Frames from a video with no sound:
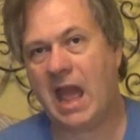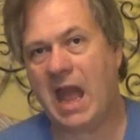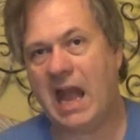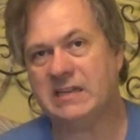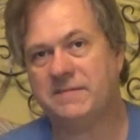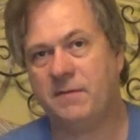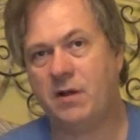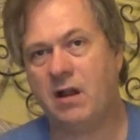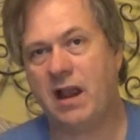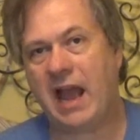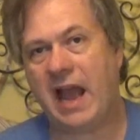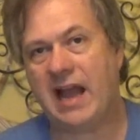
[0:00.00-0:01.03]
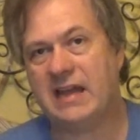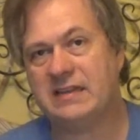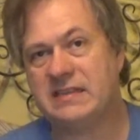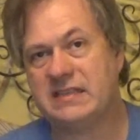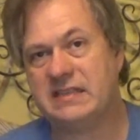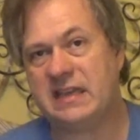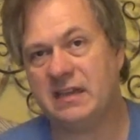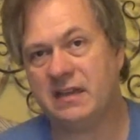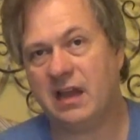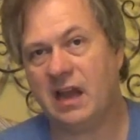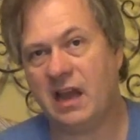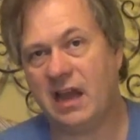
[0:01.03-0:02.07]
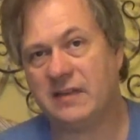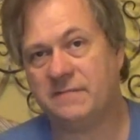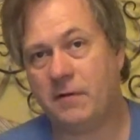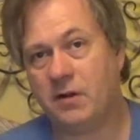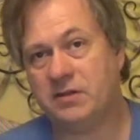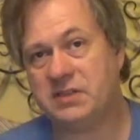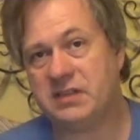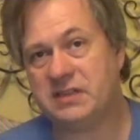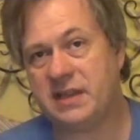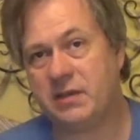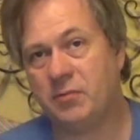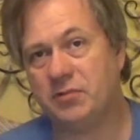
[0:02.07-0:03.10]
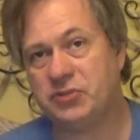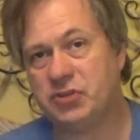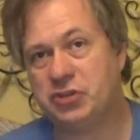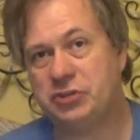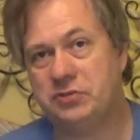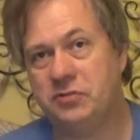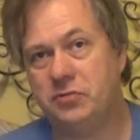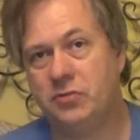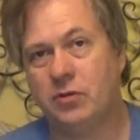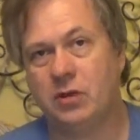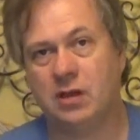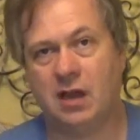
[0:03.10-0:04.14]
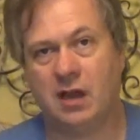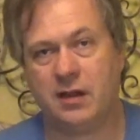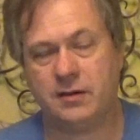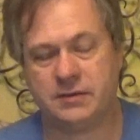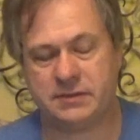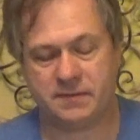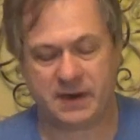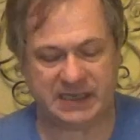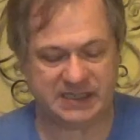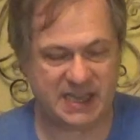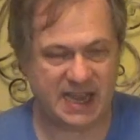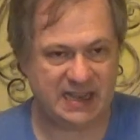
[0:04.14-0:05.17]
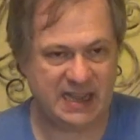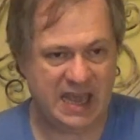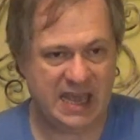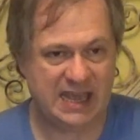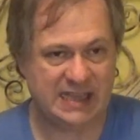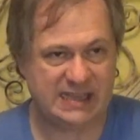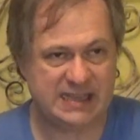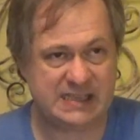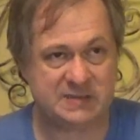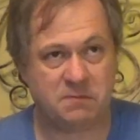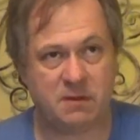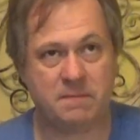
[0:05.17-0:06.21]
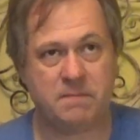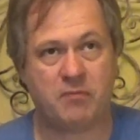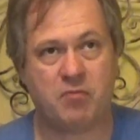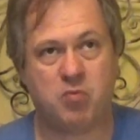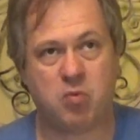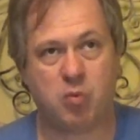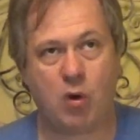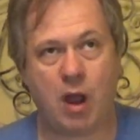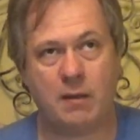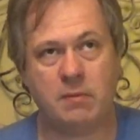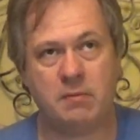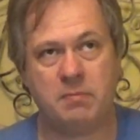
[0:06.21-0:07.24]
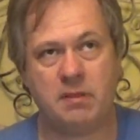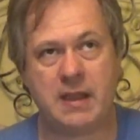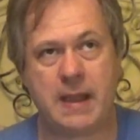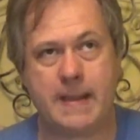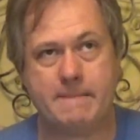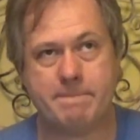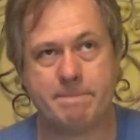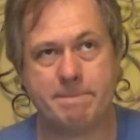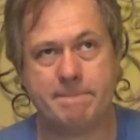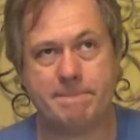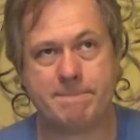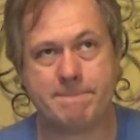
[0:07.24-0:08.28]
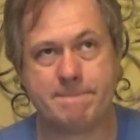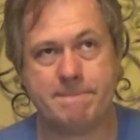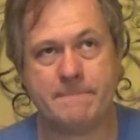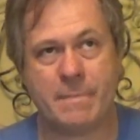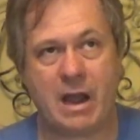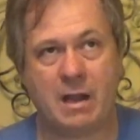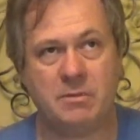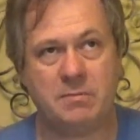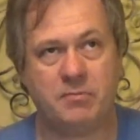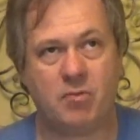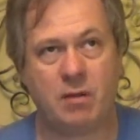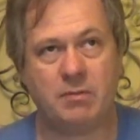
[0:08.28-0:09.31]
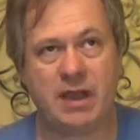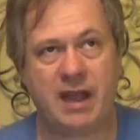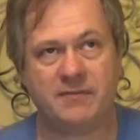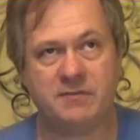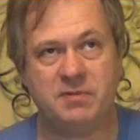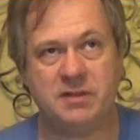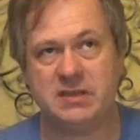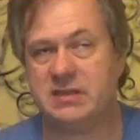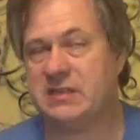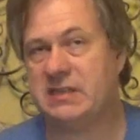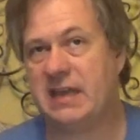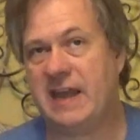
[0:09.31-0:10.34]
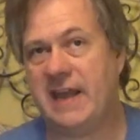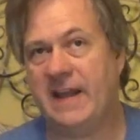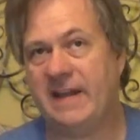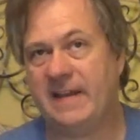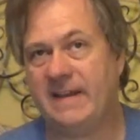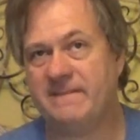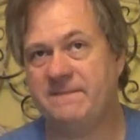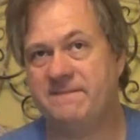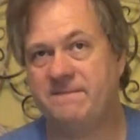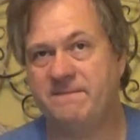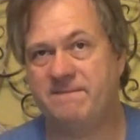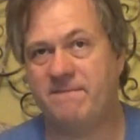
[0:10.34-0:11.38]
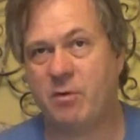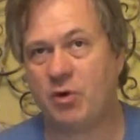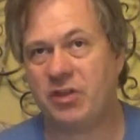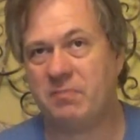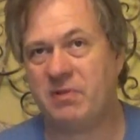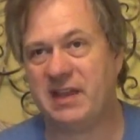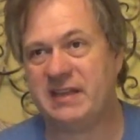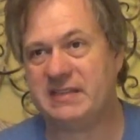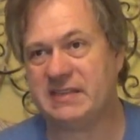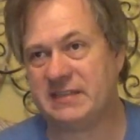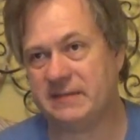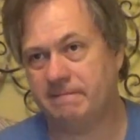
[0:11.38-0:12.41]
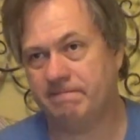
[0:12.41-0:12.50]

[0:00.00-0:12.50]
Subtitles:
As far as the sequels to Curse of Frankenstein, this would probably, I would probably have to put this in fourth place,